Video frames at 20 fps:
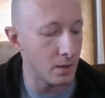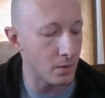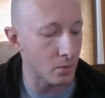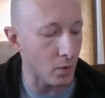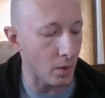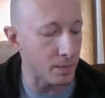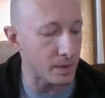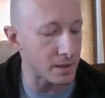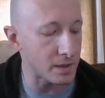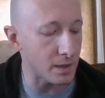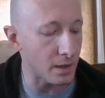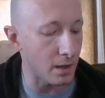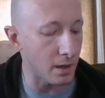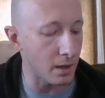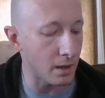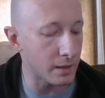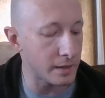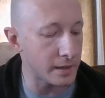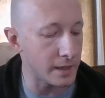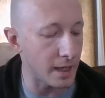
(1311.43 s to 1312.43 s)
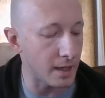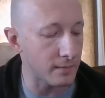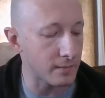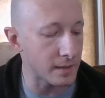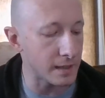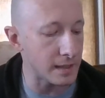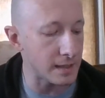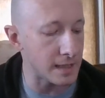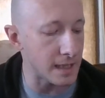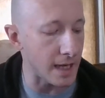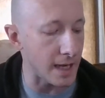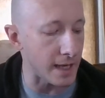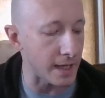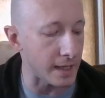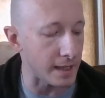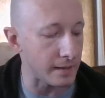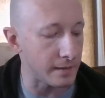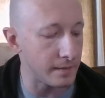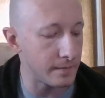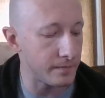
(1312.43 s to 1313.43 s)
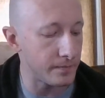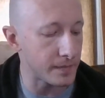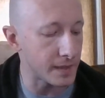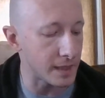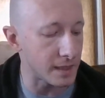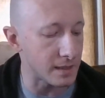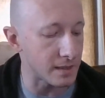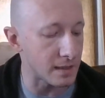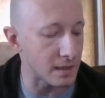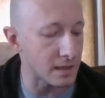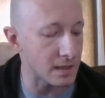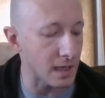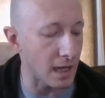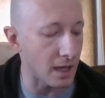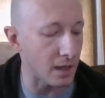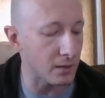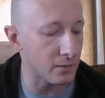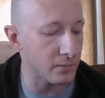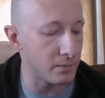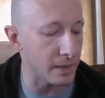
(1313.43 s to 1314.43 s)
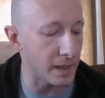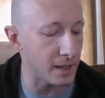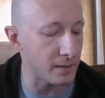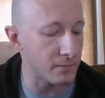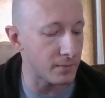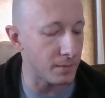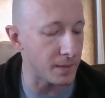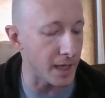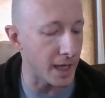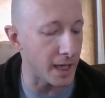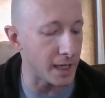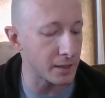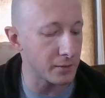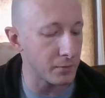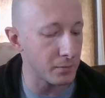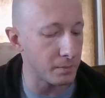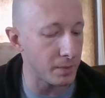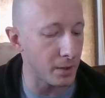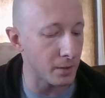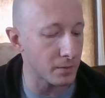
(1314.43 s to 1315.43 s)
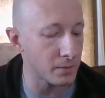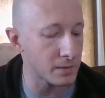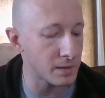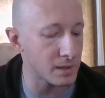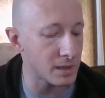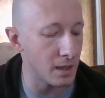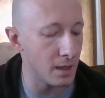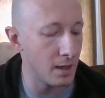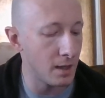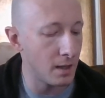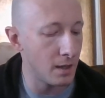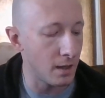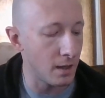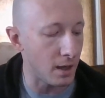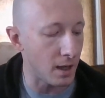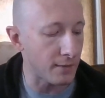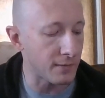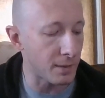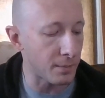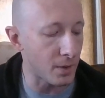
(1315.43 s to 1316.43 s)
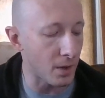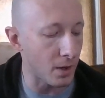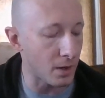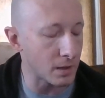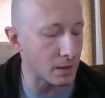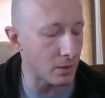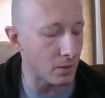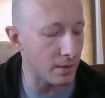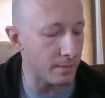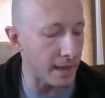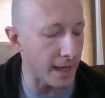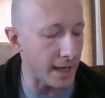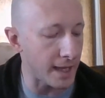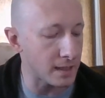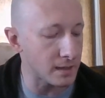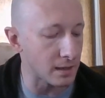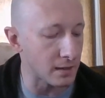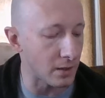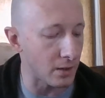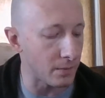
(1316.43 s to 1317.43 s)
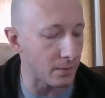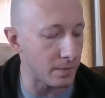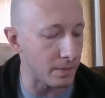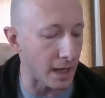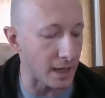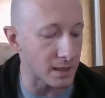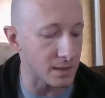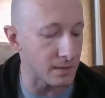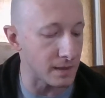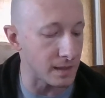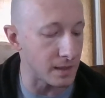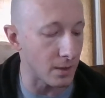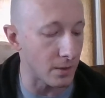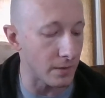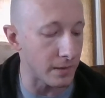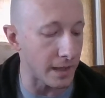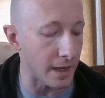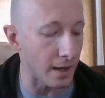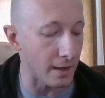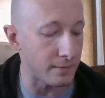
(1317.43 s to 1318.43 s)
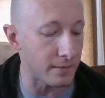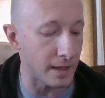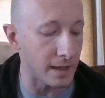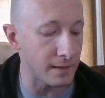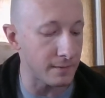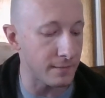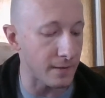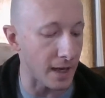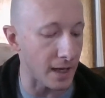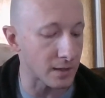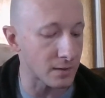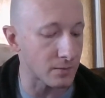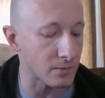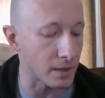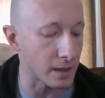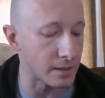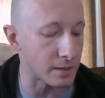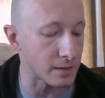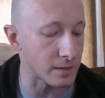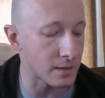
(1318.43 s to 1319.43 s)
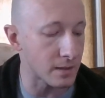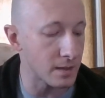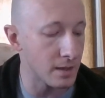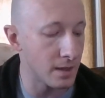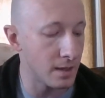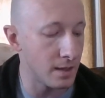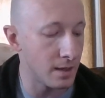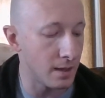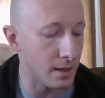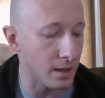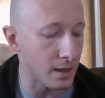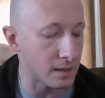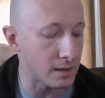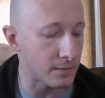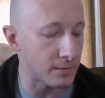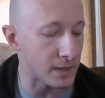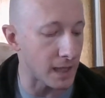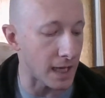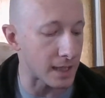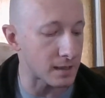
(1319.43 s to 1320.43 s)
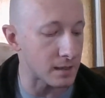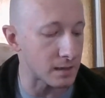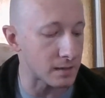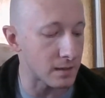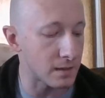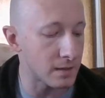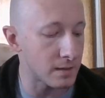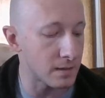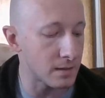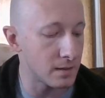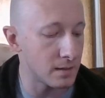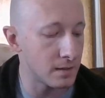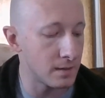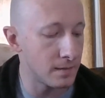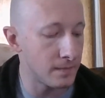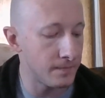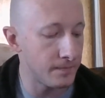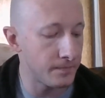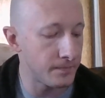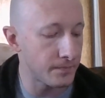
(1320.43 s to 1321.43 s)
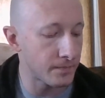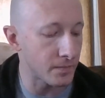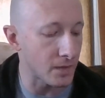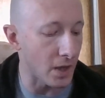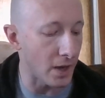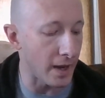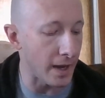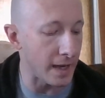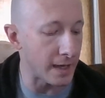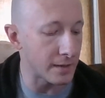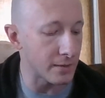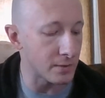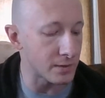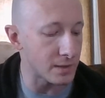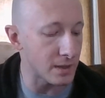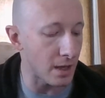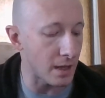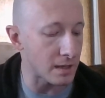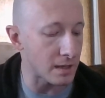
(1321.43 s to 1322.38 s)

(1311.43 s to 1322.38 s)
"Rub it on every day. It is a salve made from the ankle bones of the pronghorn antelope, as we know they are very fast runners on the flatlands. Their ankles are